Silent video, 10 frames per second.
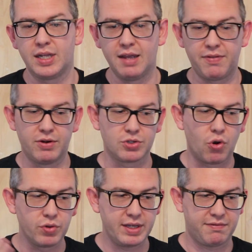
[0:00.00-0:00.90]
If there's
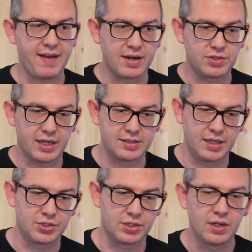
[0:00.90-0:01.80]
only a fan
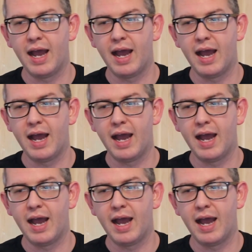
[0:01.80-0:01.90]
translation,